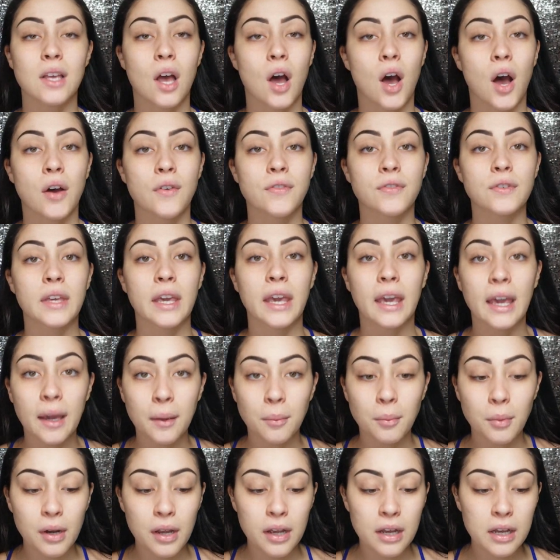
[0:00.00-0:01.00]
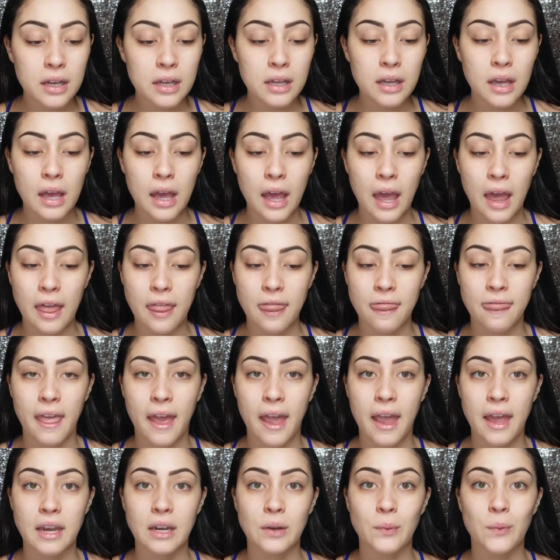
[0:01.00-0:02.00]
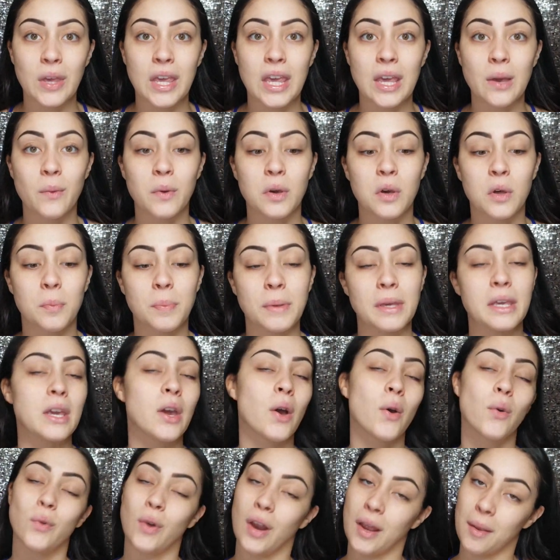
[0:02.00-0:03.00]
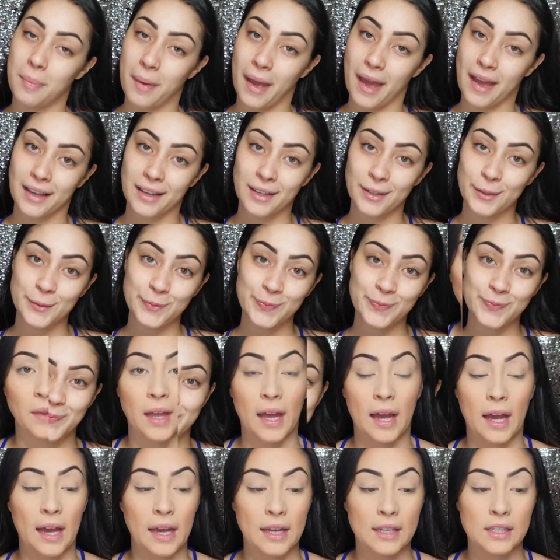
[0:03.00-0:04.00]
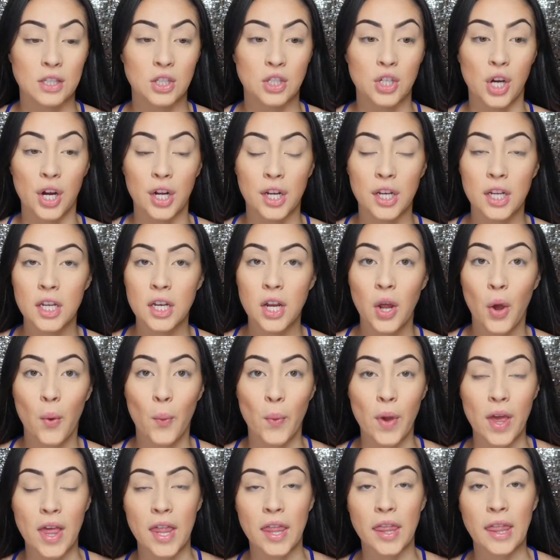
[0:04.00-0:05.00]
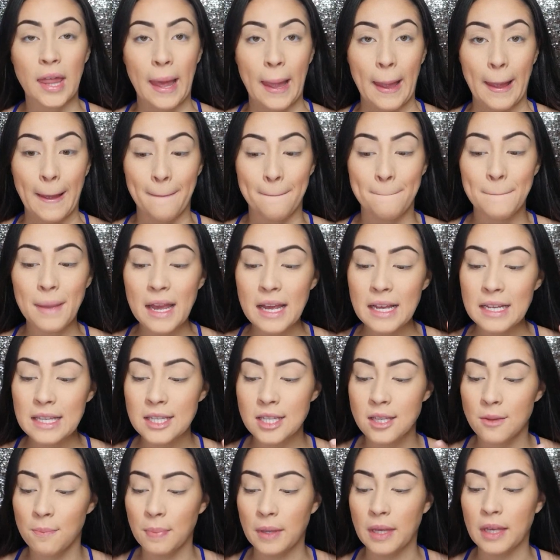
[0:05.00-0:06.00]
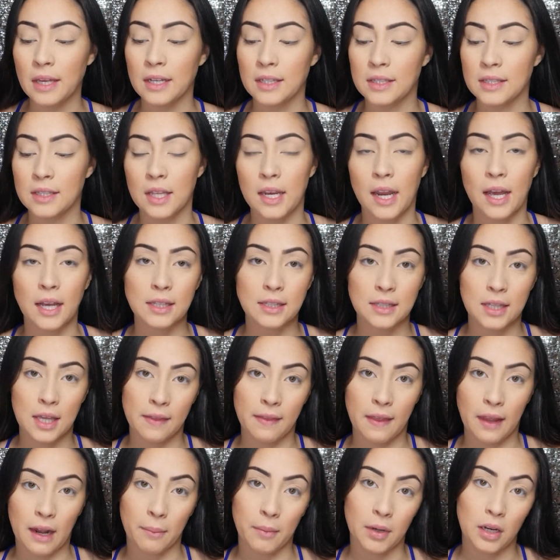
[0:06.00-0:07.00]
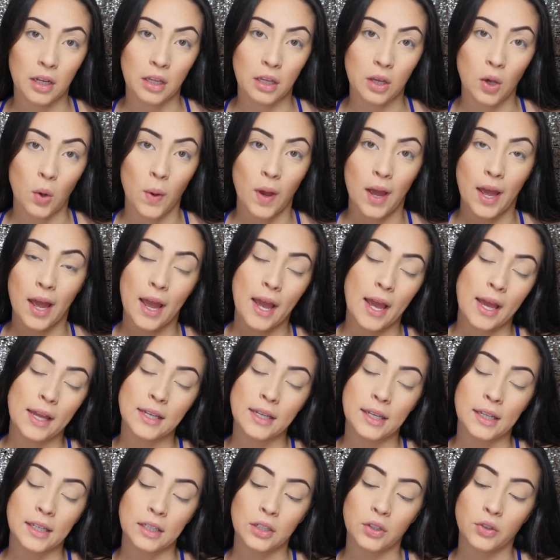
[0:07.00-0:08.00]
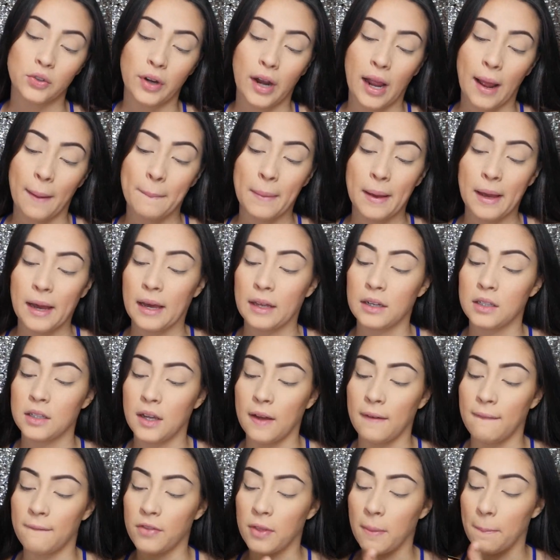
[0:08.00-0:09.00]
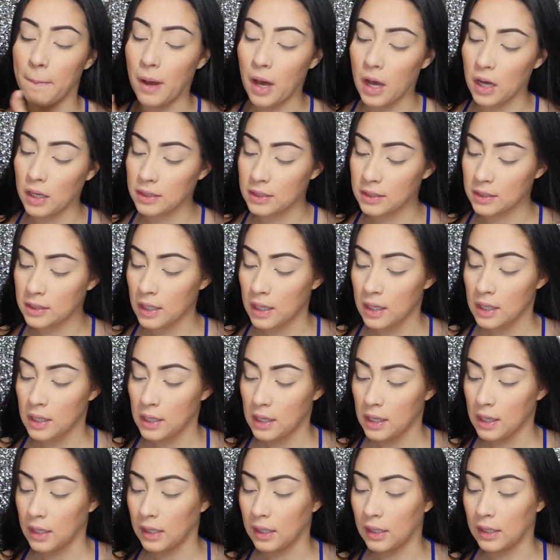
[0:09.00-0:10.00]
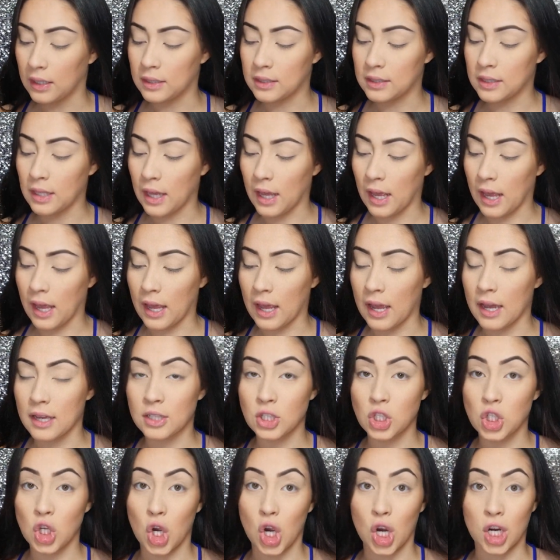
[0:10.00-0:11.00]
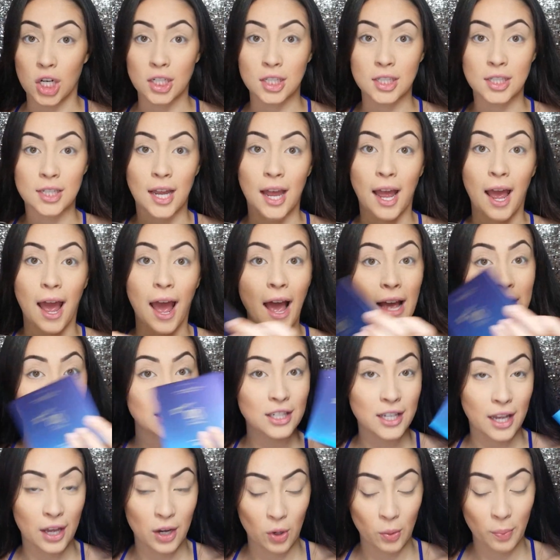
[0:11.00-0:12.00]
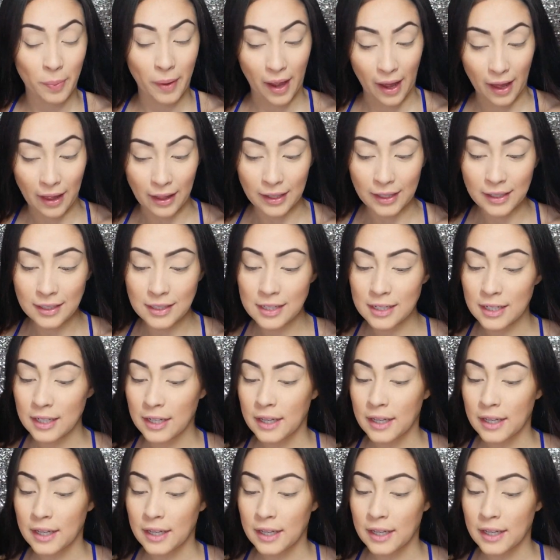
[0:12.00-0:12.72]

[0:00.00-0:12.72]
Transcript: off camera and then we will be right back. I started with a base because the next thing that I'm gonna go ahead and grab out of the box is a Tarte eyeshadow palette.